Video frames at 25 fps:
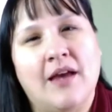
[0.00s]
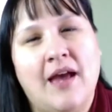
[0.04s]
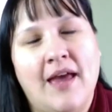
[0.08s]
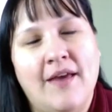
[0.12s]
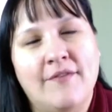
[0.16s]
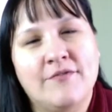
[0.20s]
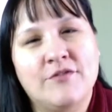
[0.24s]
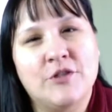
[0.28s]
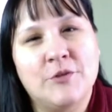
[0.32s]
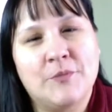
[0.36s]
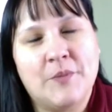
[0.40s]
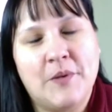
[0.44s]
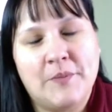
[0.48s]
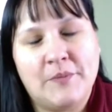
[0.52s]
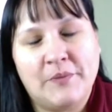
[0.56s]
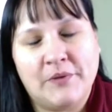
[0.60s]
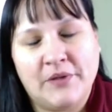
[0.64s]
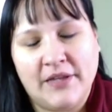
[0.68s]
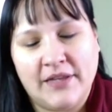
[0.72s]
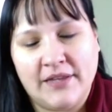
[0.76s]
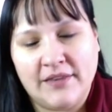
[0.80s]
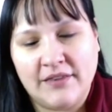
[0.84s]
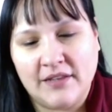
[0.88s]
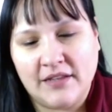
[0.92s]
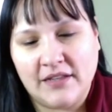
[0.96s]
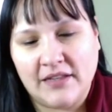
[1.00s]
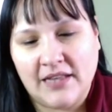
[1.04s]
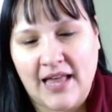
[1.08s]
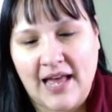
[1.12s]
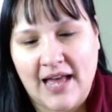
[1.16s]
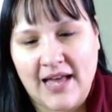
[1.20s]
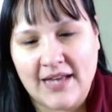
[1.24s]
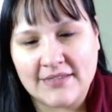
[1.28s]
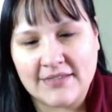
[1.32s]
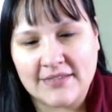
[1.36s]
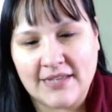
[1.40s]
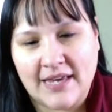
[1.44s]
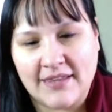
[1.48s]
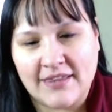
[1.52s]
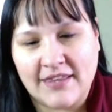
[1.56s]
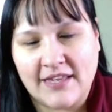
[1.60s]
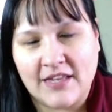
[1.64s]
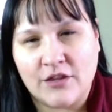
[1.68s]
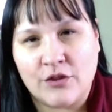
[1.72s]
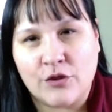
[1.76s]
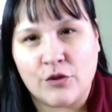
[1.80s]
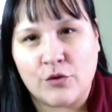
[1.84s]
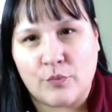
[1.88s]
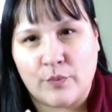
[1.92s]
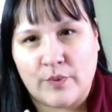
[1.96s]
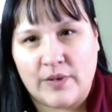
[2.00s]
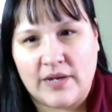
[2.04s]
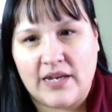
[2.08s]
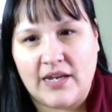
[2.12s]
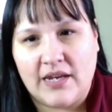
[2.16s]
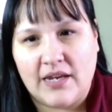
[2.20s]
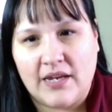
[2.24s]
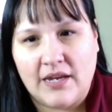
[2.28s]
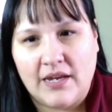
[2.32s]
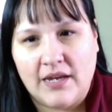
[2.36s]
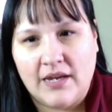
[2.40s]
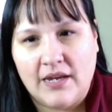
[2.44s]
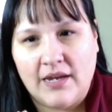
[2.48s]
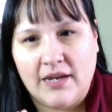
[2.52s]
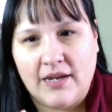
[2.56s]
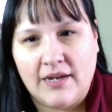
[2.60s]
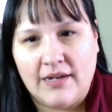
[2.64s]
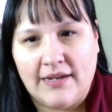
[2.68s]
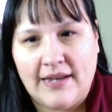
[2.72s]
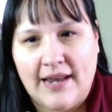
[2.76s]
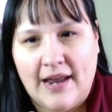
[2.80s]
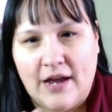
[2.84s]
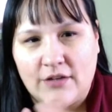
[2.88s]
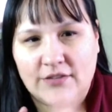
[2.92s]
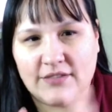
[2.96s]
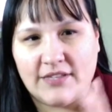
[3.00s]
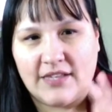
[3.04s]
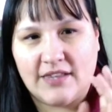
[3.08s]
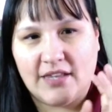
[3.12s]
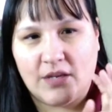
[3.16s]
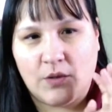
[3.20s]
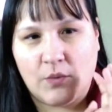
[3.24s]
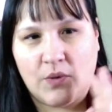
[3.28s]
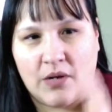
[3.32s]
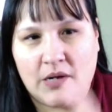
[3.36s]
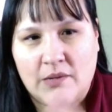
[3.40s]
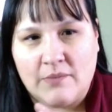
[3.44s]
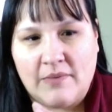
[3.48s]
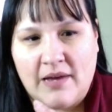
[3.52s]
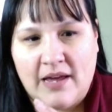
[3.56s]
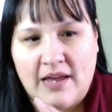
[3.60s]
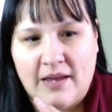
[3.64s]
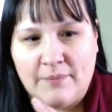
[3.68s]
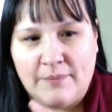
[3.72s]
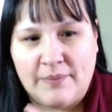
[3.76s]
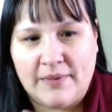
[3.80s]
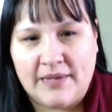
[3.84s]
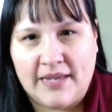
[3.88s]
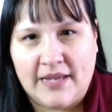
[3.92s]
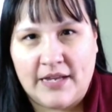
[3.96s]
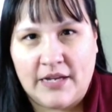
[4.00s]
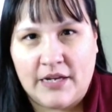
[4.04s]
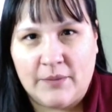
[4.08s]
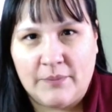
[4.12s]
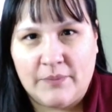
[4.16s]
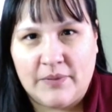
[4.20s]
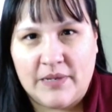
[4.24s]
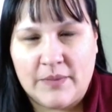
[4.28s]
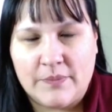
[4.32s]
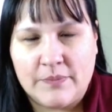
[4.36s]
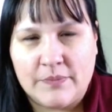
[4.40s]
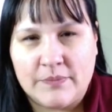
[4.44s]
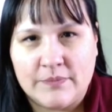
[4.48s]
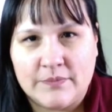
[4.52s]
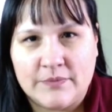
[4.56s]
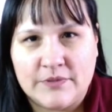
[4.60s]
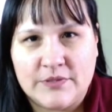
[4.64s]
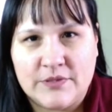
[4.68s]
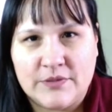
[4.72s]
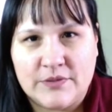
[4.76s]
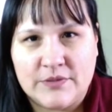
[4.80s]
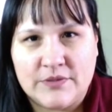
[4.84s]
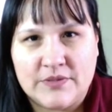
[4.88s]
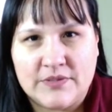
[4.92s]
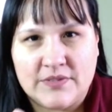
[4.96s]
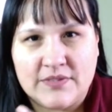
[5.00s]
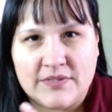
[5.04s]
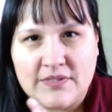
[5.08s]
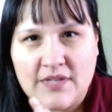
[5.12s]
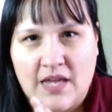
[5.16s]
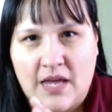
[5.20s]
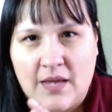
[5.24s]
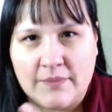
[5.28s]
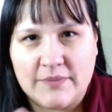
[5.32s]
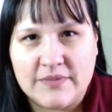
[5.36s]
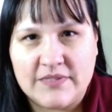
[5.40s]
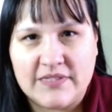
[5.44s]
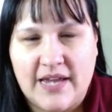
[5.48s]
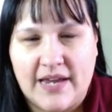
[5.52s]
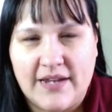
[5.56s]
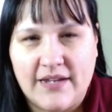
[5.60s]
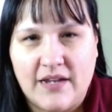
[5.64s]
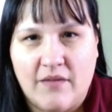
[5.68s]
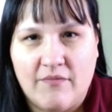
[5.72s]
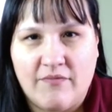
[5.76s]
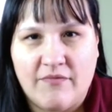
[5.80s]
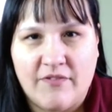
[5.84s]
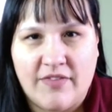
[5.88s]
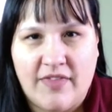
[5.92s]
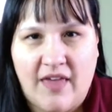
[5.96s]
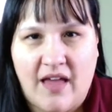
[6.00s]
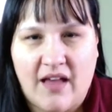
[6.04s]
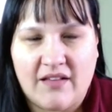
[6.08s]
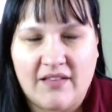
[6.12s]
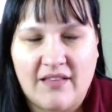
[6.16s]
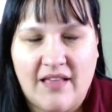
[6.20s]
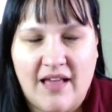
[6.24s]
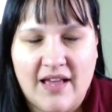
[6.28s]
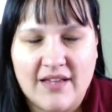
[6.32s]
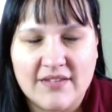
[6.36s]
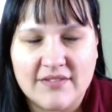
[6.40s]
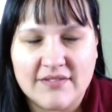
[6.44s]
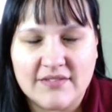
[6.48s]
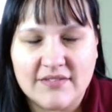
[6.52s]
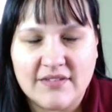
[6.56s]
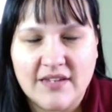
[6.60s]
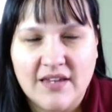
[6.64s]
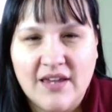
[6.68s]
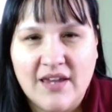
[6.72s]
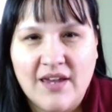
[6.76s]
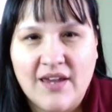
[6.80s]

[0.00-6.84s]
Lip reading: I have 2 people in the class. I think 3 now, because I think one of my beginning students signed up for that class.